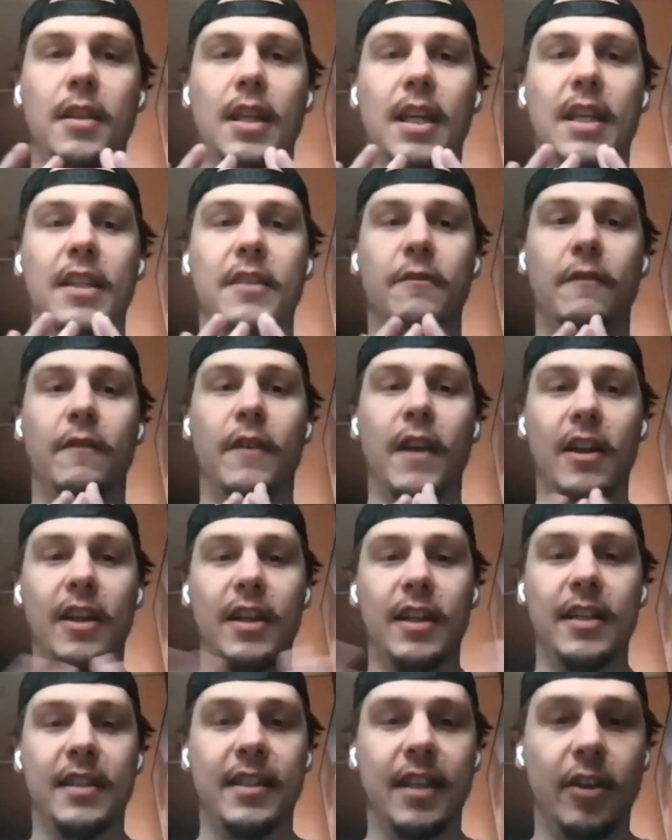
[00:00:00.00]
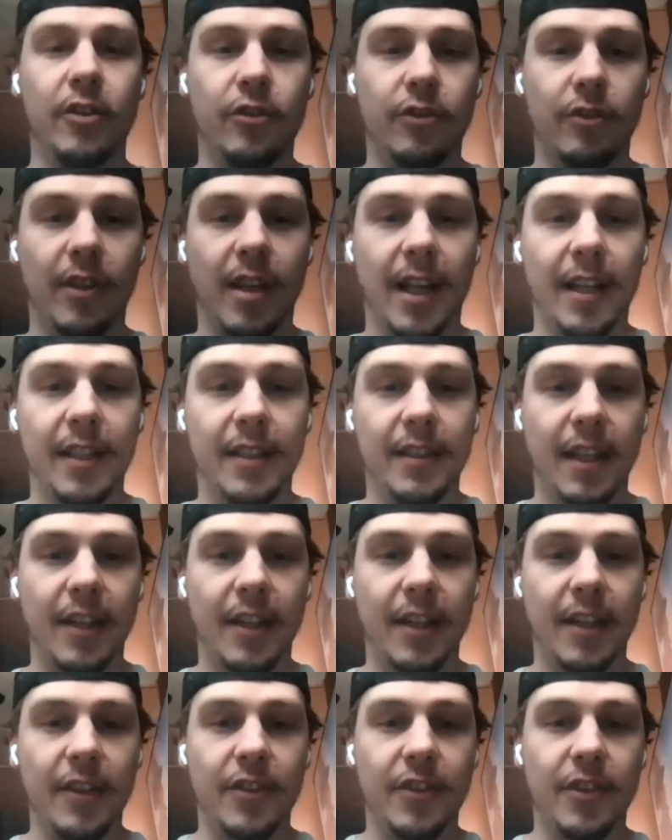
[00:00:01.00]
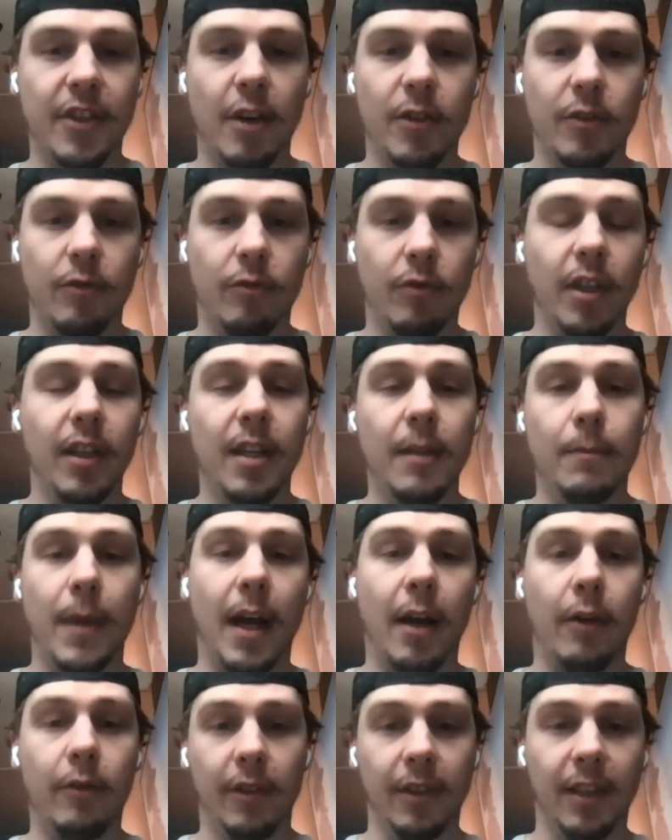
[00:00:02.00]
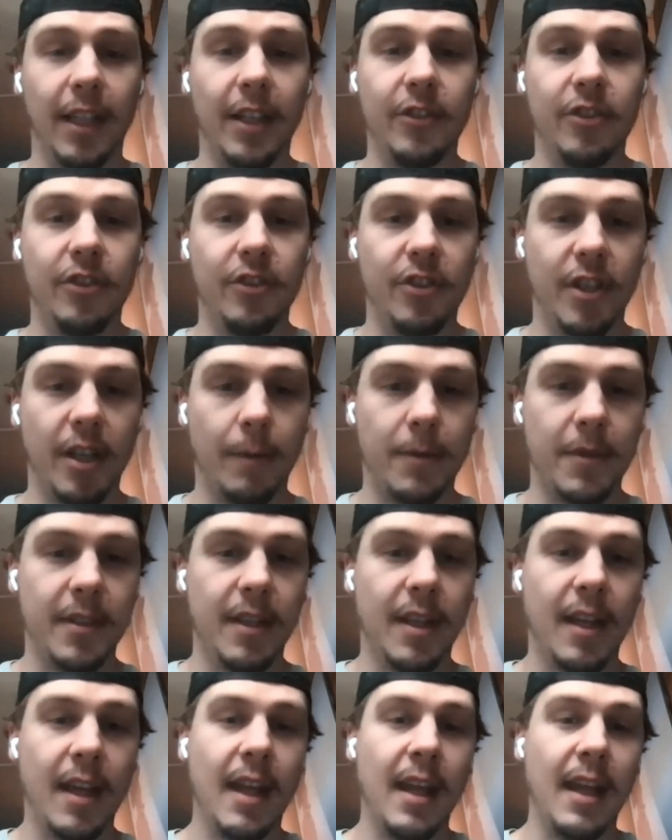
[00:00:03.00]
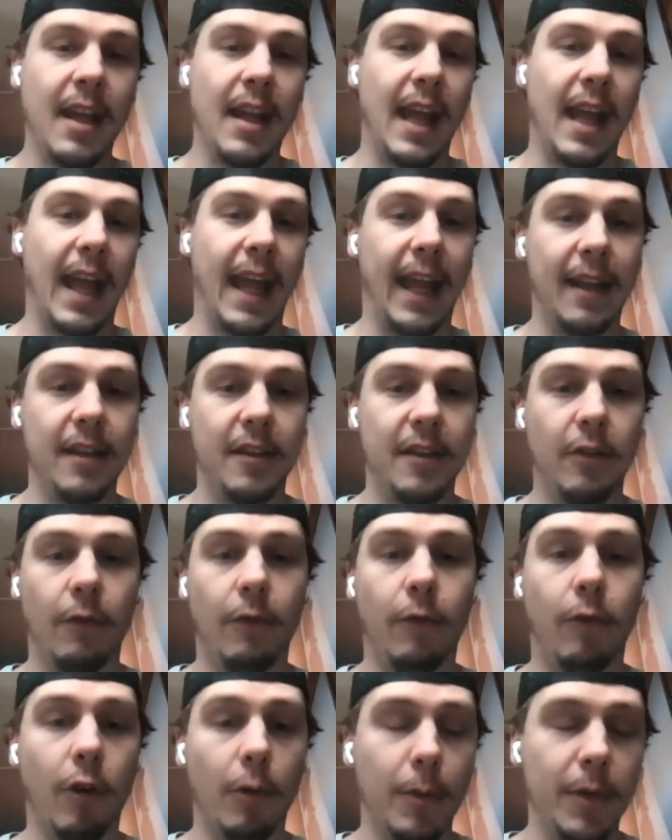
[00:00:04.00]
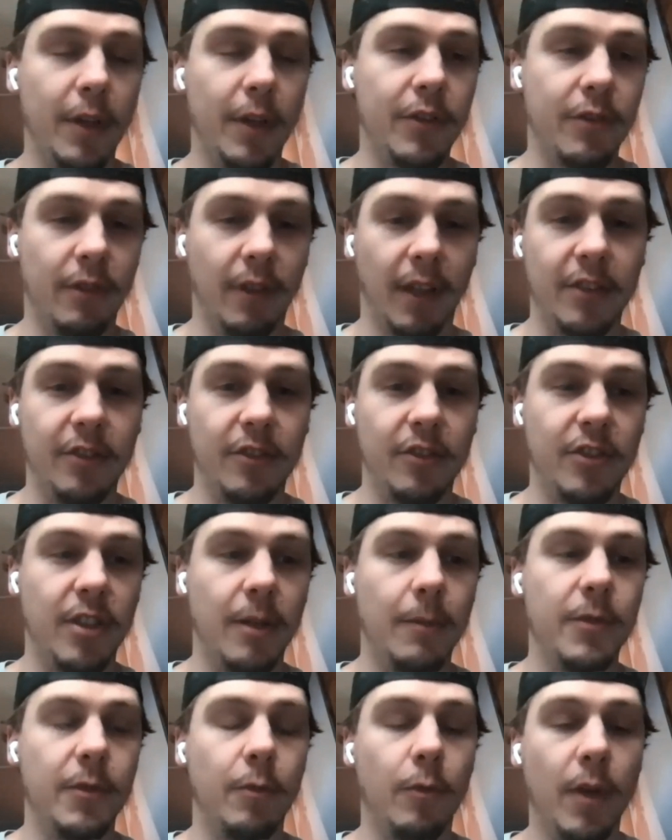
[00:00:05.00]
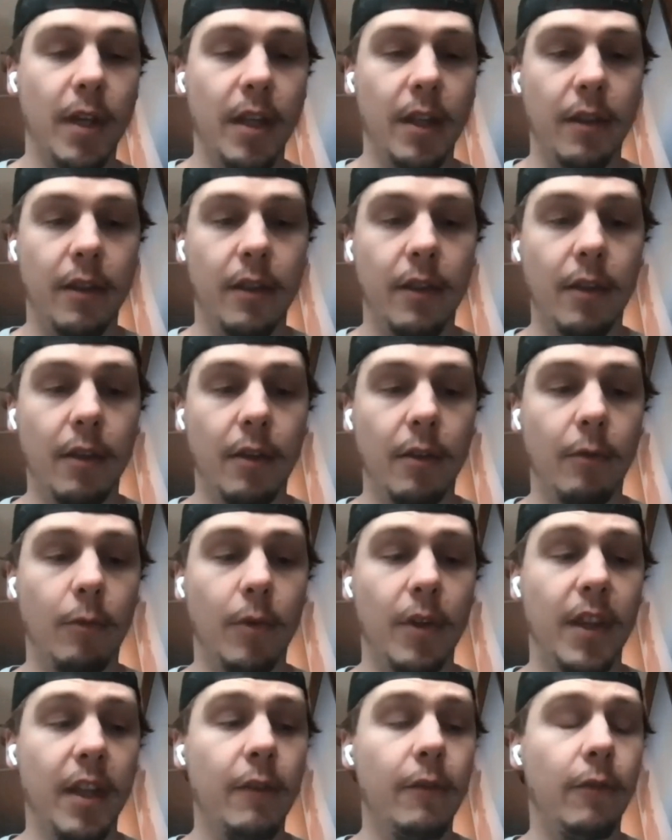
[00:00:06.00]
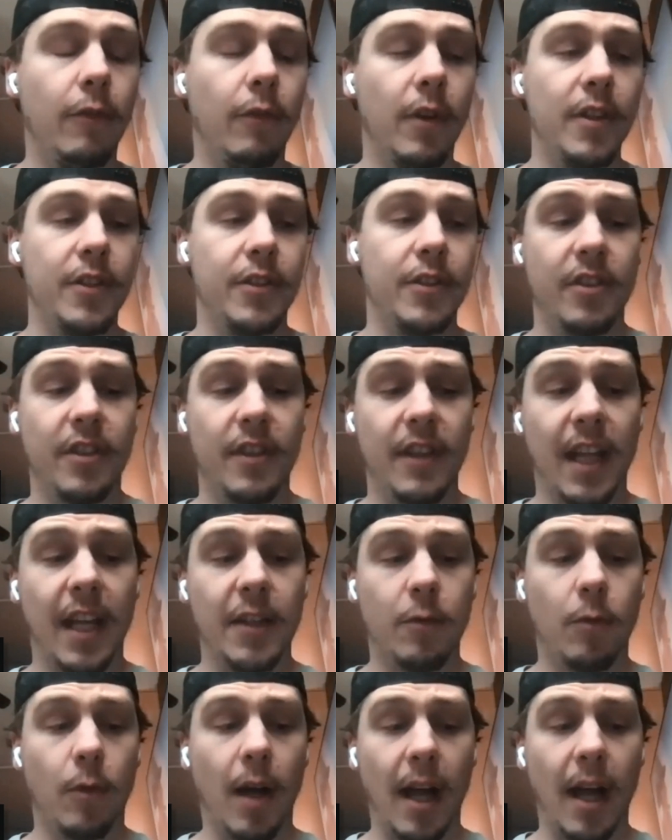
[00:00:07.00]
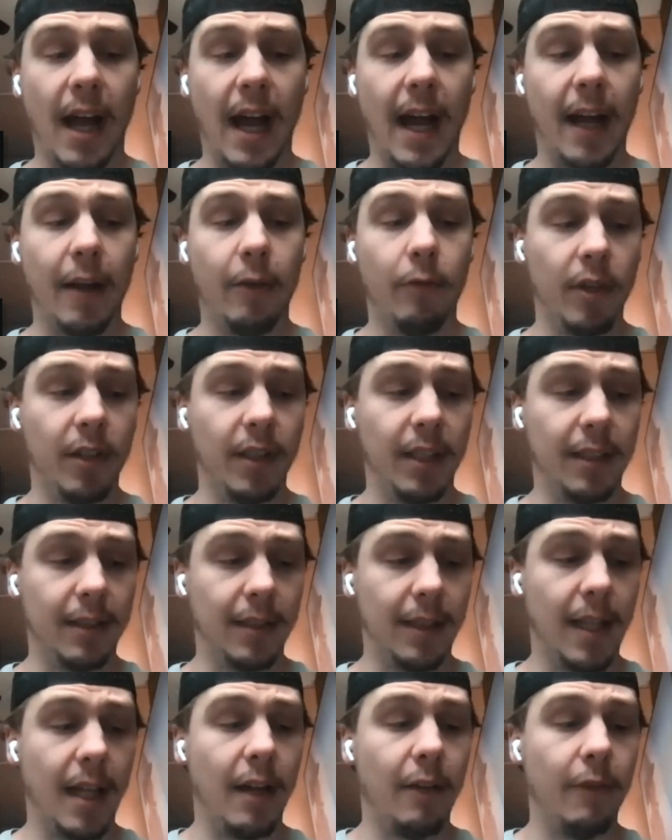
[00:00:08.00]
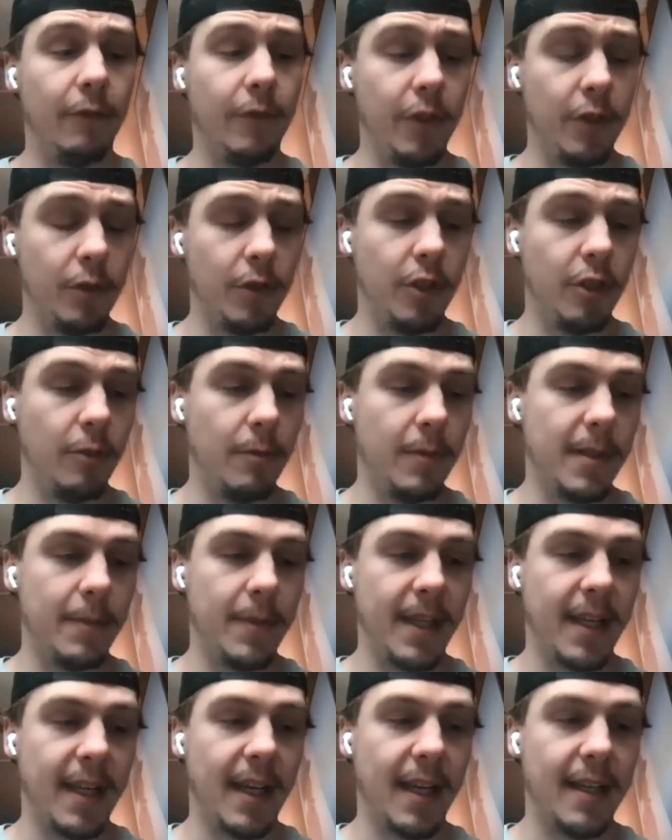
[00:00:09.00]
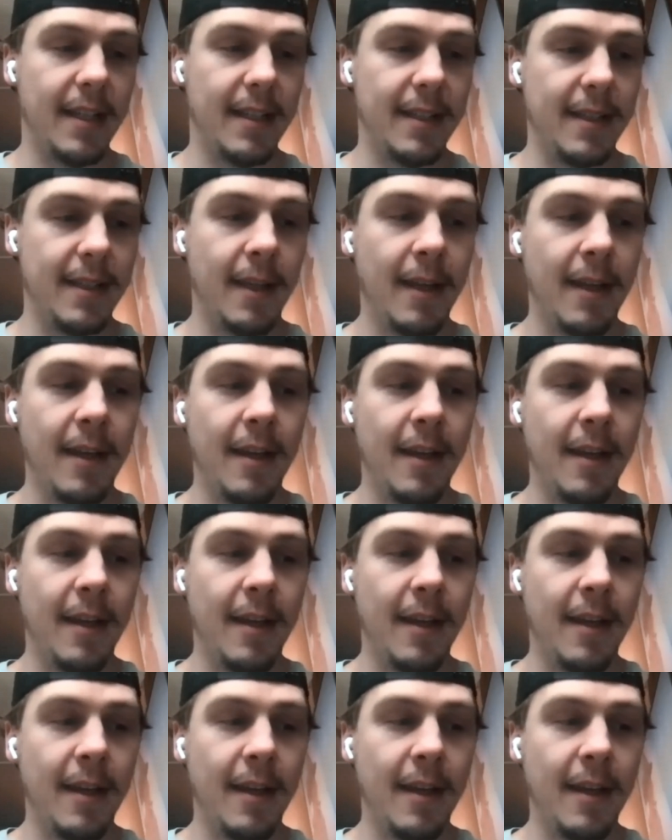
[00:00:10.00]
it's very decentralized. And so it's really about relationships and forming those relationships with influencers. And that's why I really love YouTube, is because